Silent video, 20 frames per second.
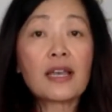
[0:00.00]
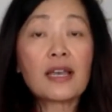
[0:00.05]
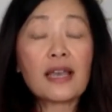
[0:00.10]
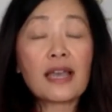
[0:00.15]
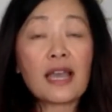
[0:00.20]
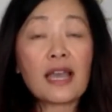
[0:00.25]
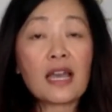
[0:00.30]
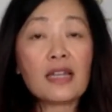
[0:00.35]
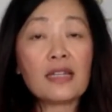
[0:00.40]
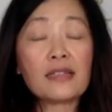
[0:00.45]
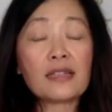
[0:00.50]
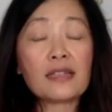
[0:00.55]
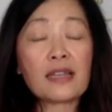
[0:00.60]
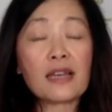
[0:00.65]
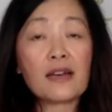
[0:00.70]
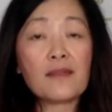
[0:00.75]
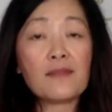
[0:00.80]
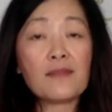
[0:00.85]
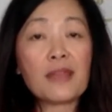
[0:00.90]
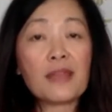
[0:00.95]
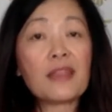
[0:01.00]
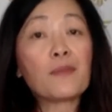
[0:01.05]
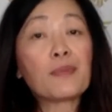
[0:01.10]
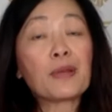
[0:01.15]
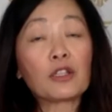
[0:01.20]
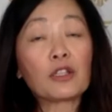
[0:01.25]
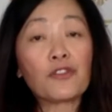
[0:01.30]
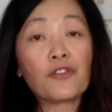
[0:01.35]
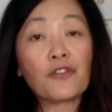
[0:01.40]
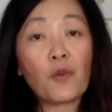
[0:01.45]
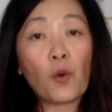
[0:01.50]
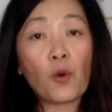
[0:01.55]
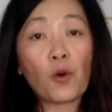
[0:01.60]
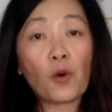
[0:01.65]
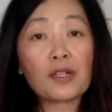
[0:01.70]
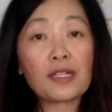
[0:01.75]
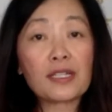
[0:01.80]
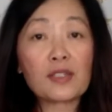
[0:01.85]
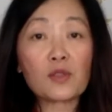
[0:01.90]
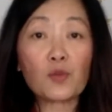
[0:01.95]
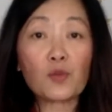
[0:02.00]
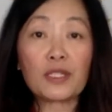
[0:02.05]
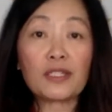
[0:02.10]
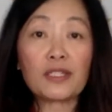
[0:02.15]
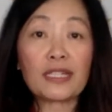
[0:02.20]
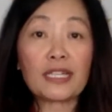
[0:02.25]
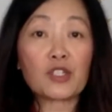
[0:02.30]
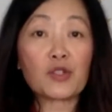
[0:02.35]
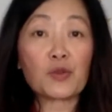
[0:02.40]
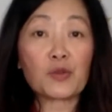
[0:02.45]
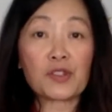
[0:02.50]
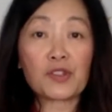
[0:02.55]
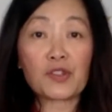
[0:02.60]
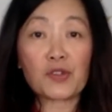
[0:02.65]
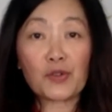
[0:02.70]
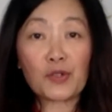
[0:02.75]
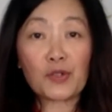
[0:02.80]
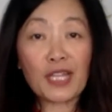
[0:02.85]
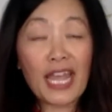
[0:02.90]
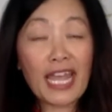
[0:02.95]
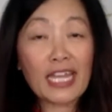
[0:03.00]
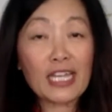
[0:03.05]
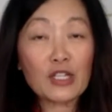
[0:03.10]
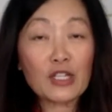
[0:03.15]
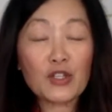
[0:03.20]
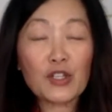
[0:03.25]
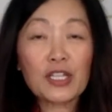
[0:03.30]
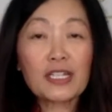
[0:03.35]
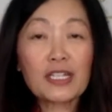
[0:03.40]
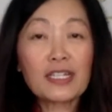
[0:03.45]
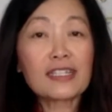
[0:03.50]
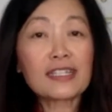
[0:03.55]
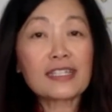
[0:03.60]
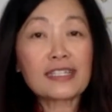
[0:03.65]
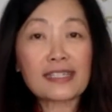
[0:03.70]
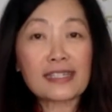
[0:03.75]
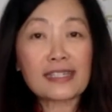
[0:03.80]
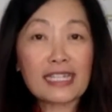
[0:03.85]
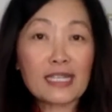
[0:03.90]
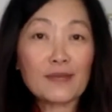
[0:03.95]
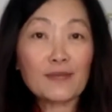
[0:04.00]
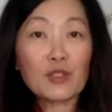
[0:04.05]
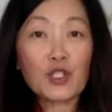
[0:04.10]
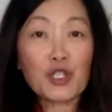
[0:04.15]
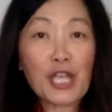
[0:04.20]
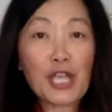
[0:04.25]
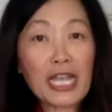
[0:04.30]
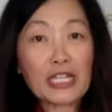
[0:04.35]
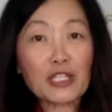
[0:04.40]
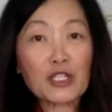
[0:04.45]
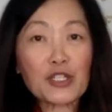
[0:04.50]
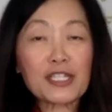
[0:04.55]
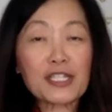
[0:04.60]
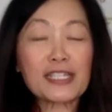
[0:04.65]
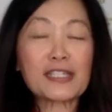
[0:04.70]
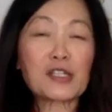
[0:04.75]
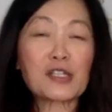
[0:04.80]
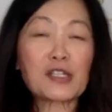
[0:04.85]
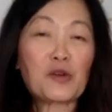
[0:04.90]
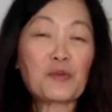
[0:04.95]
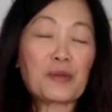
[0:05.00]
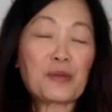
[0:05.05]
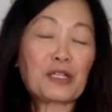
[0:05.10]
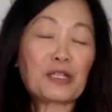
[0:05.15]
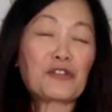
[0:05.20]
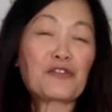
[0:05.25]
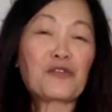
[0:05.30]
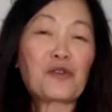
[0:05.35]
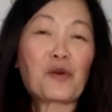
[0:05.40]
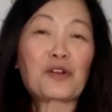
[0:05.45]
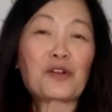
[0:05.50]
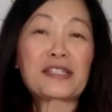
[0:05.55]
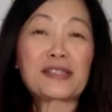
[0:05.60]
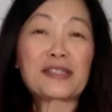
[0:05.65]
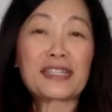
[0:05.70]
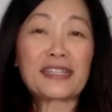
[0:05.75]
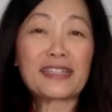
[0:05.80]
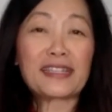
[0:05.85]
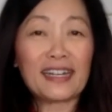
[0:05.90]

And then pillar 4 is when you get to a certain age, sleep changes. So pillar 4 is